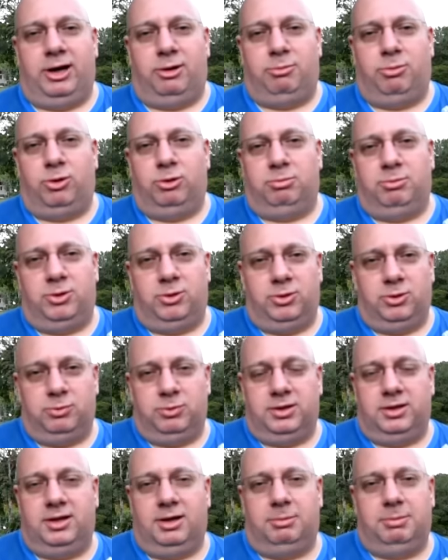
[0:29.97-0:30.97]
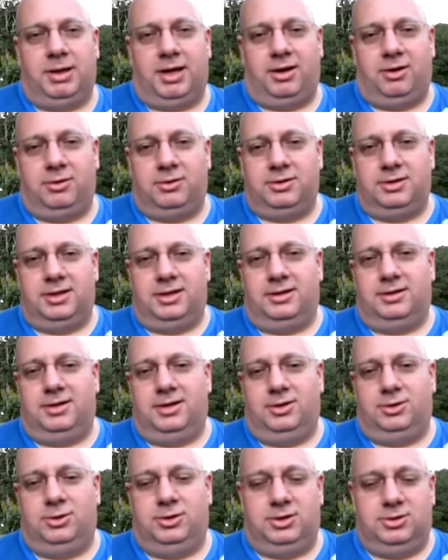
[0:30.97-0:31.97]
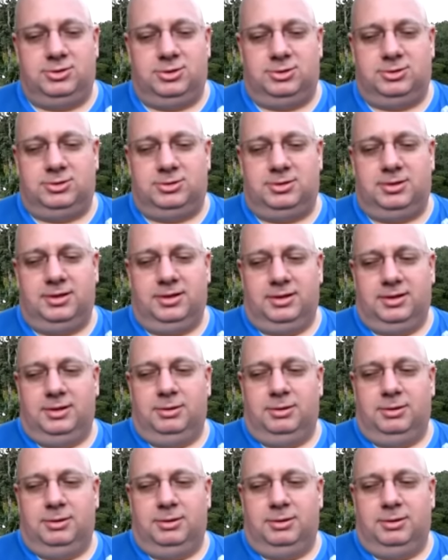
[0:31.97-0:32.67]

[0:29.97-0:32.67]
outboard motor would come out and then uh, you could just